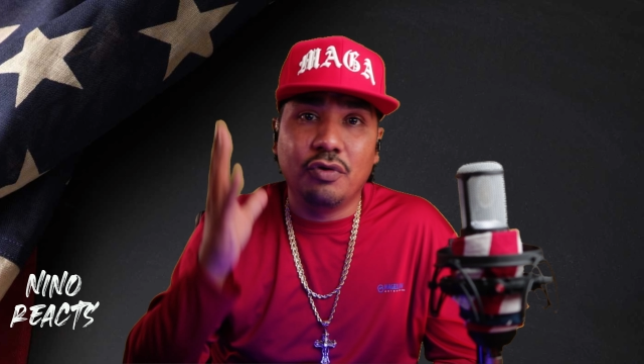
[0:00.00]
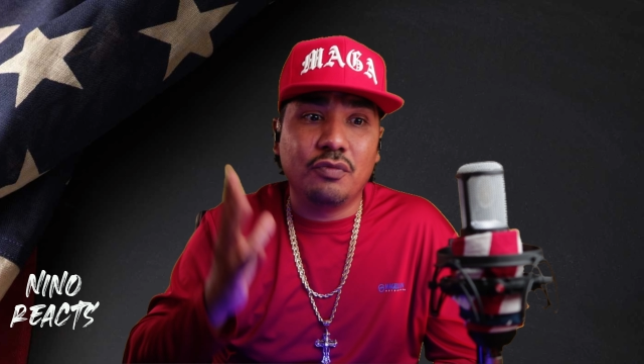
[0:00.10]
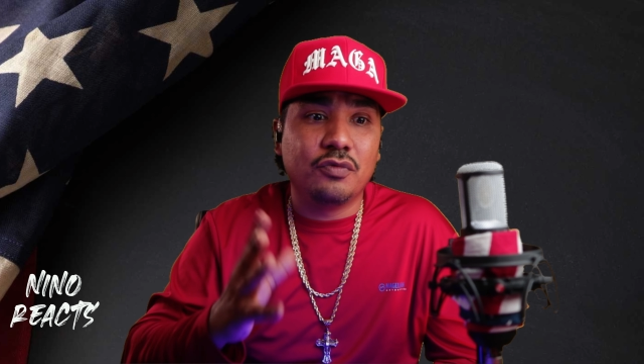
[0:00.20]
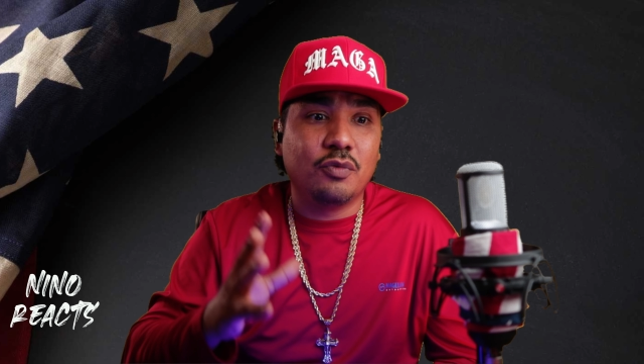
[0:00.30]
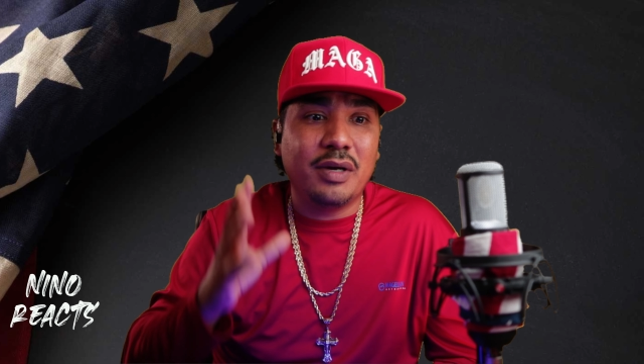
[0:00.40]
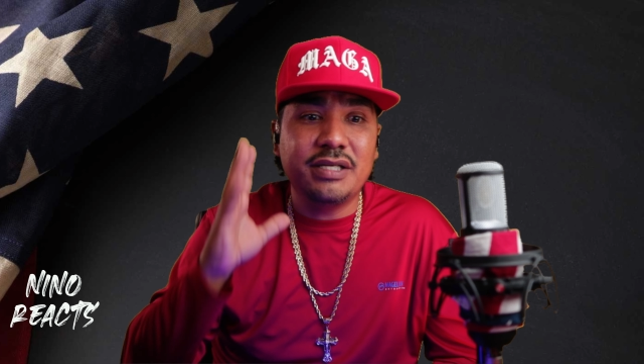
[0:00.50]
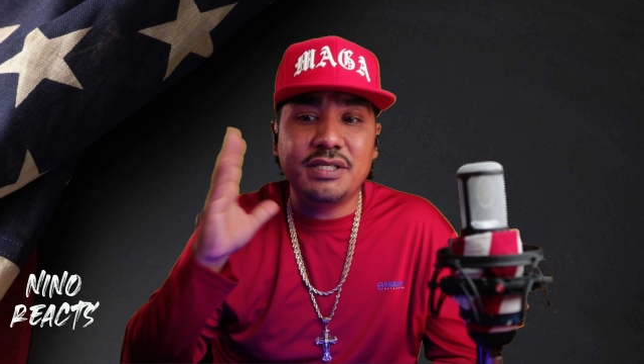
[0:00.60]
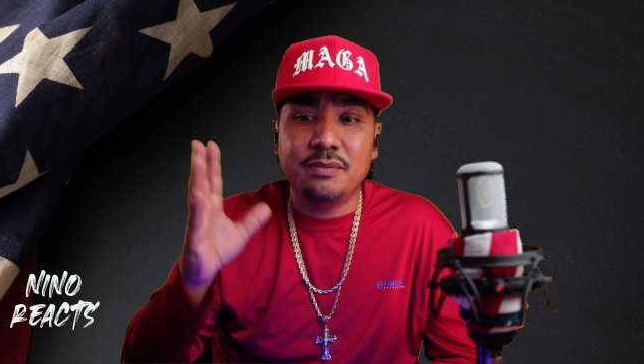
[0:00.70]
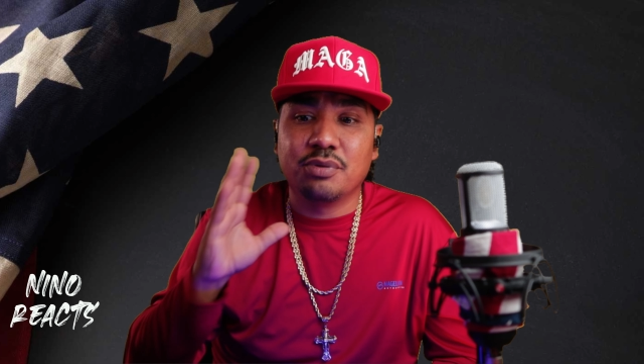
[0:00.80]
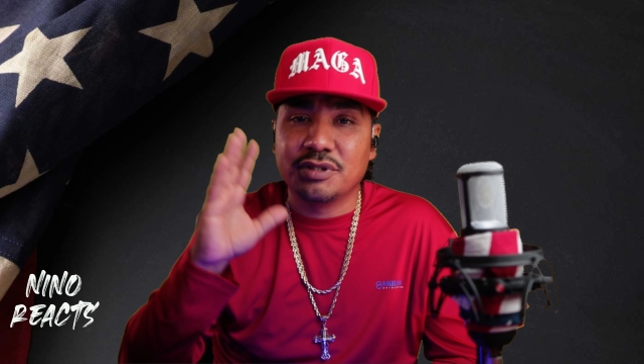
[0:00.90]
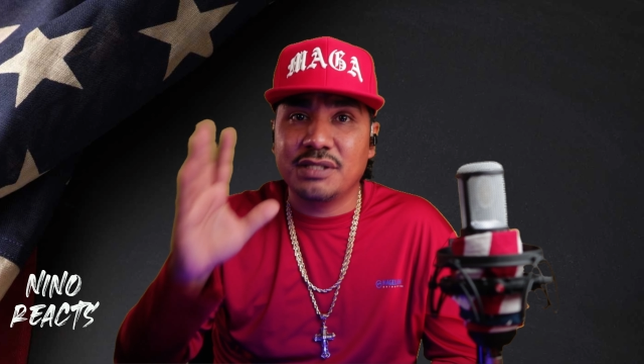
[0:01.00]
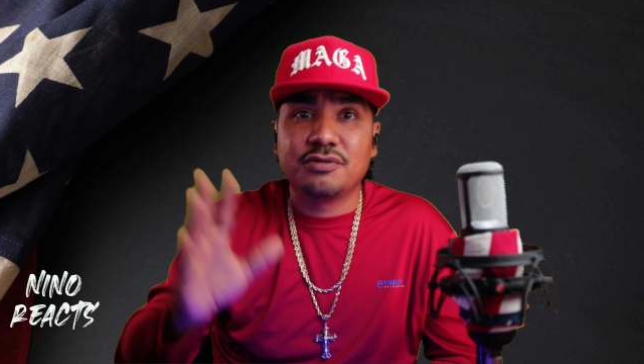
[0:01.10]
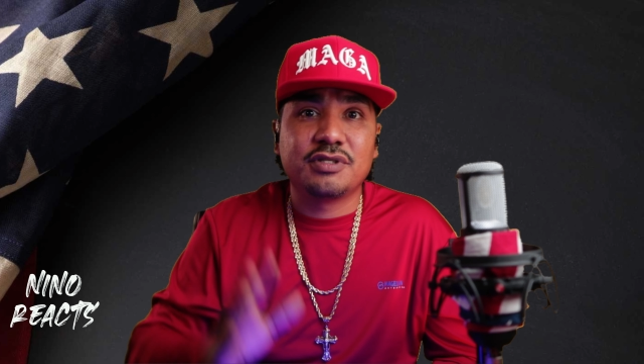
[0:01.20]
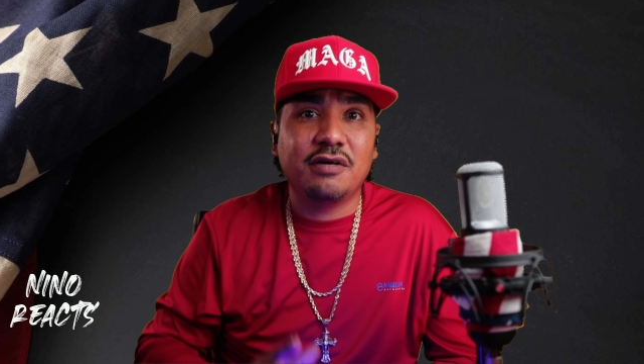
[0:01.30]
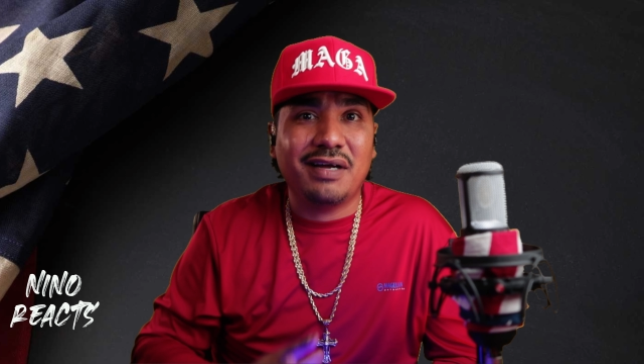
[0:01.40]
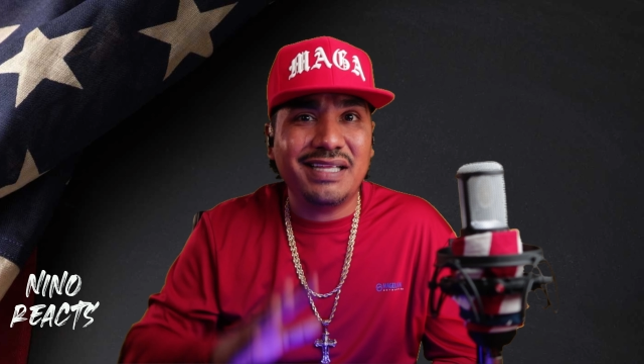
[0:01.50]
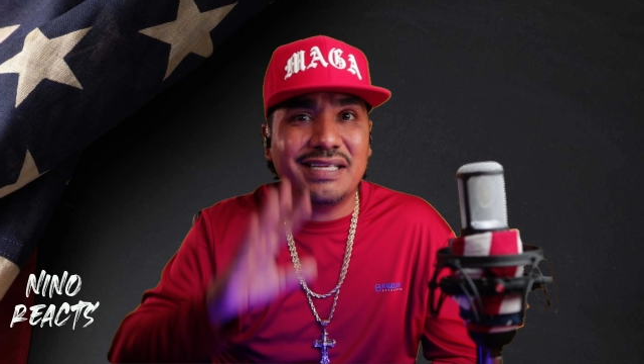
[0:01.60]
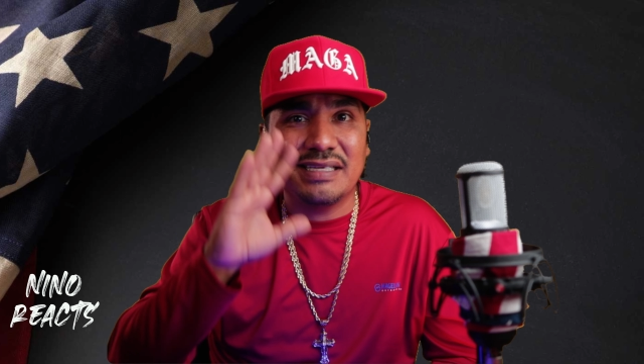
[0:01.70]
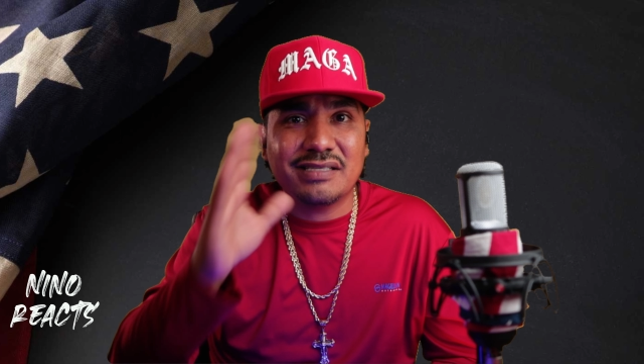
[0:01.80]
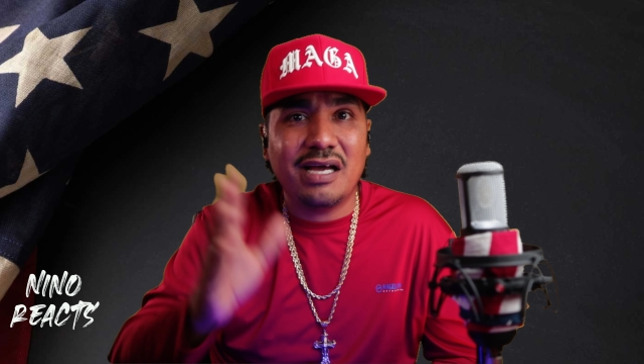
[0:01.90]
you know, the way she presents herself, I
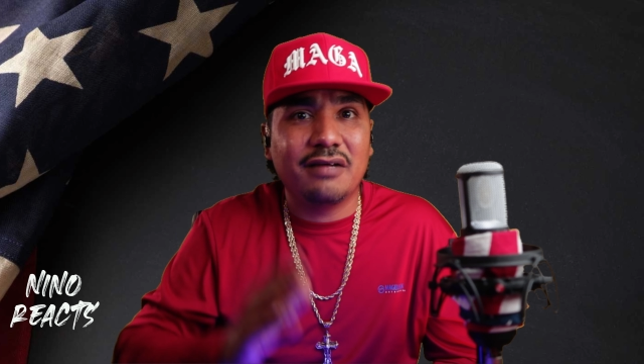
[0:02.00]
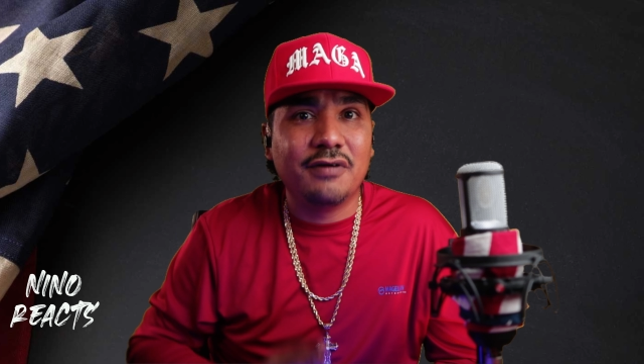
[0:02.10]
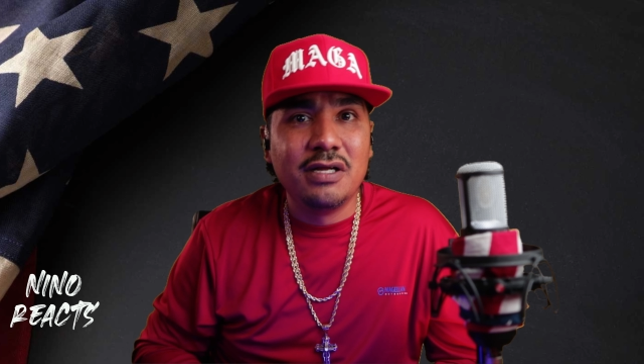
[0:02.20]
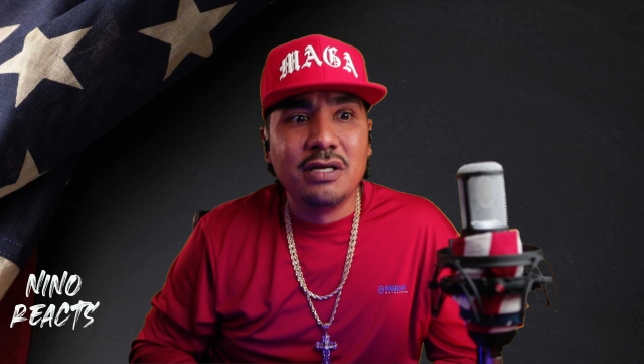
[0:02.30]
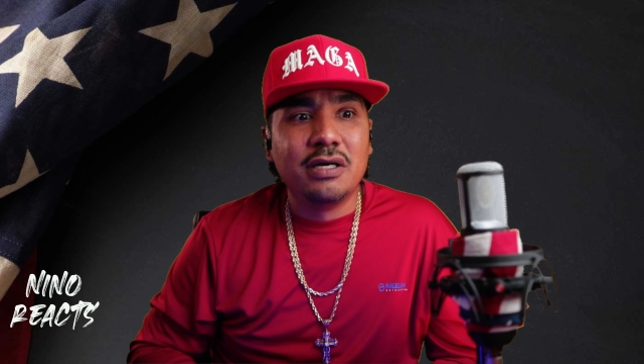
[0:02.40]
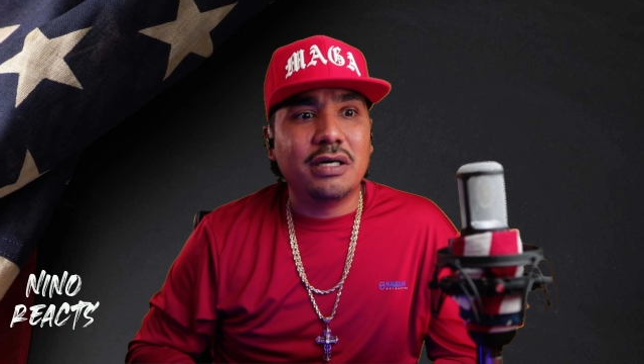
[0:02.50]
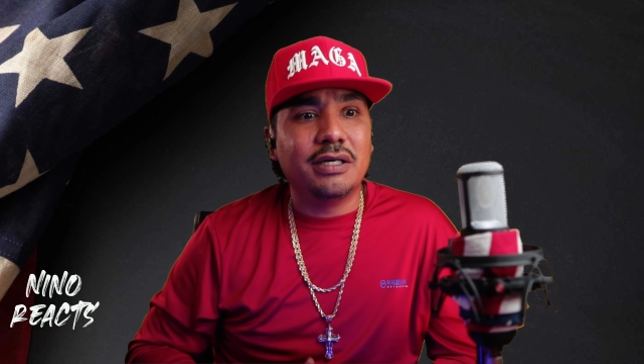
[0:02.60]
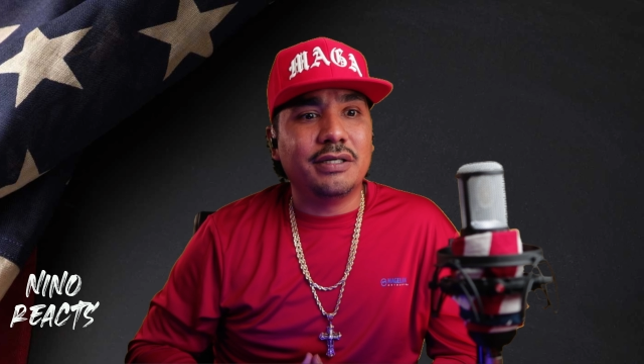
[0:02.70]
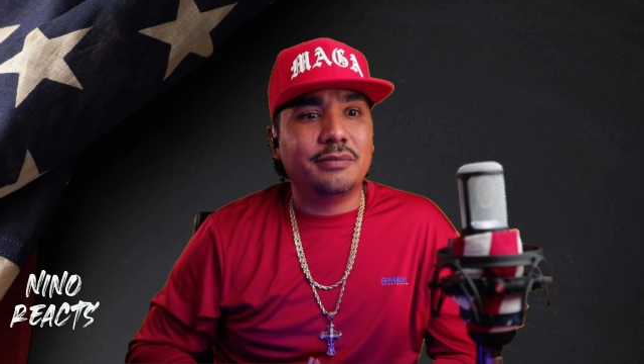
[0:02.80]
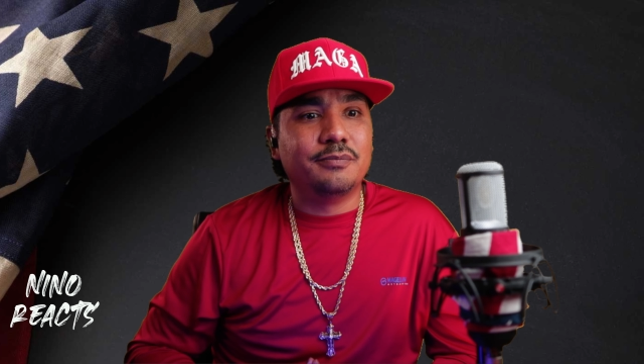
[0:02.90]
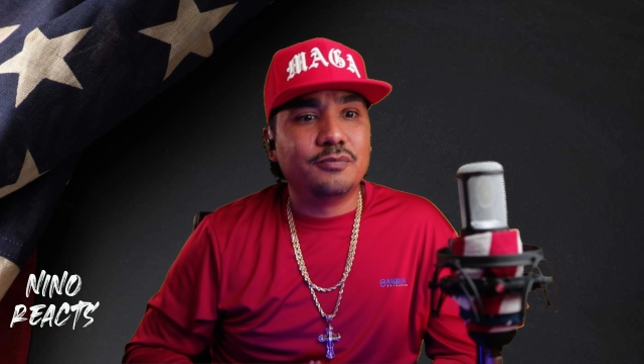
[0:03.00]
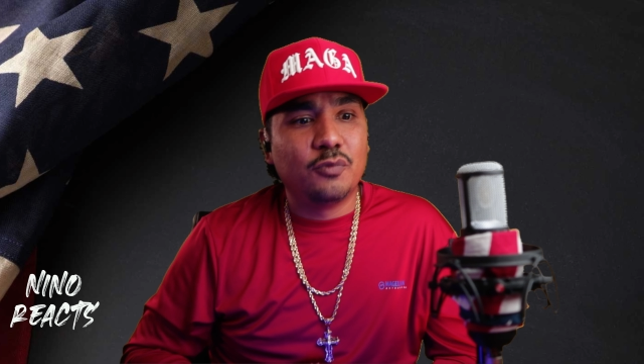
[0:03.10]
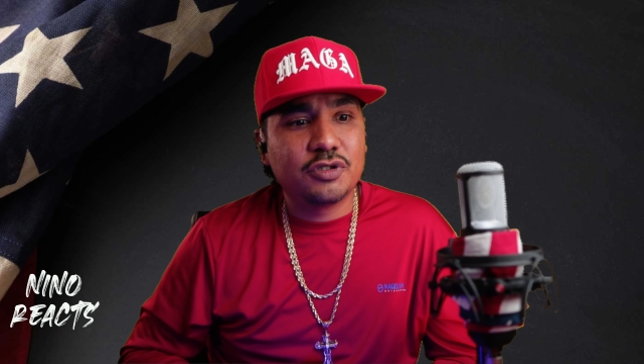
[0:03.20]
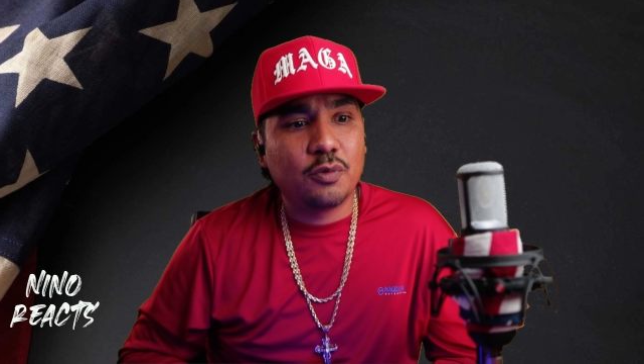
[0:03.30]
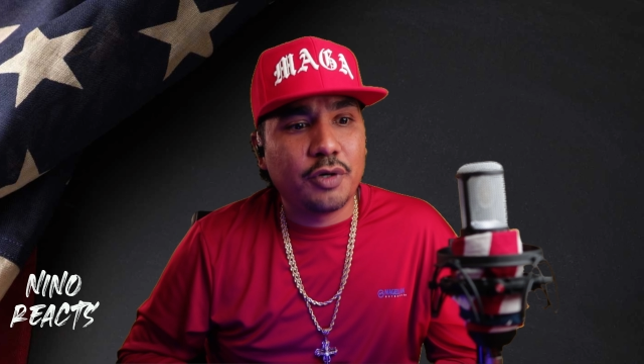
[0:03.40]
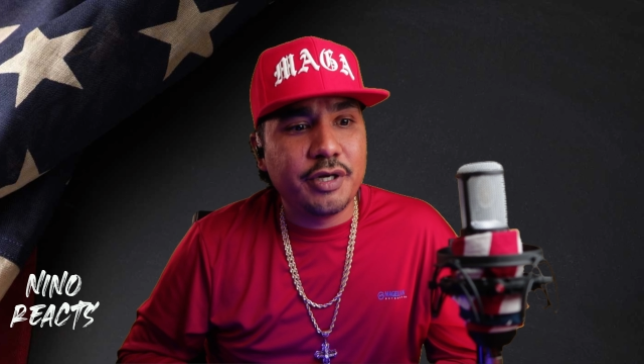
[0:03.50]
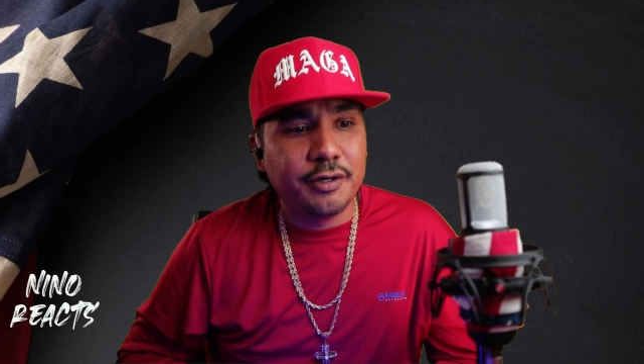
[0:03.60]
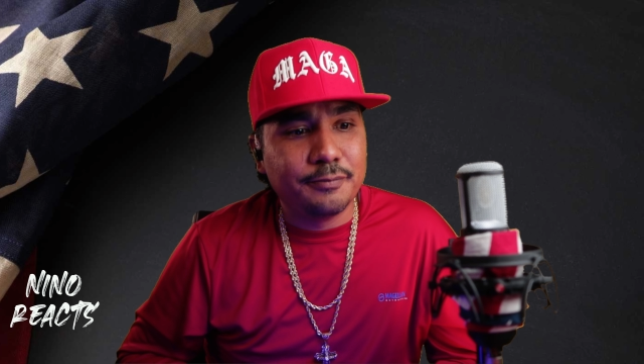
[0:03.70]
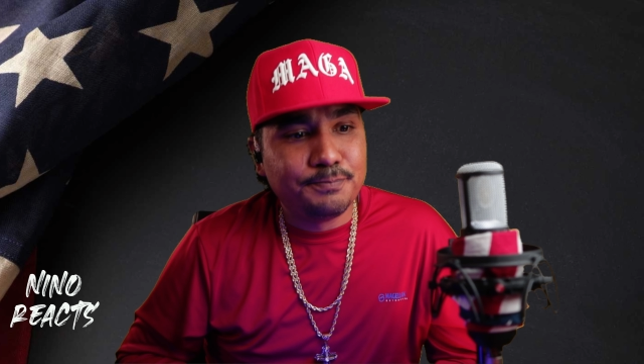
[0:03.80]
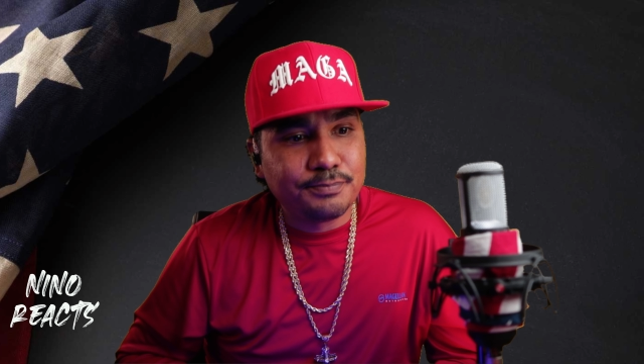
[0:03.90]
think that's kind of, what's the word
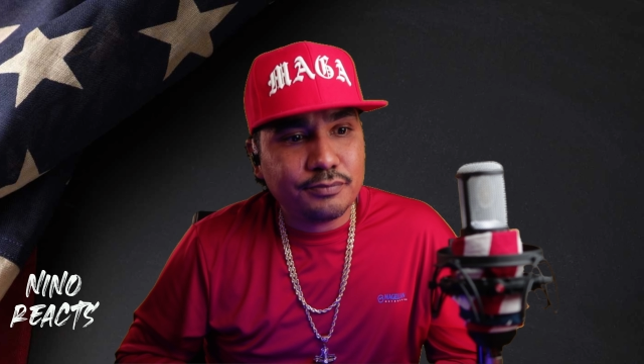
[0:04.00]
here?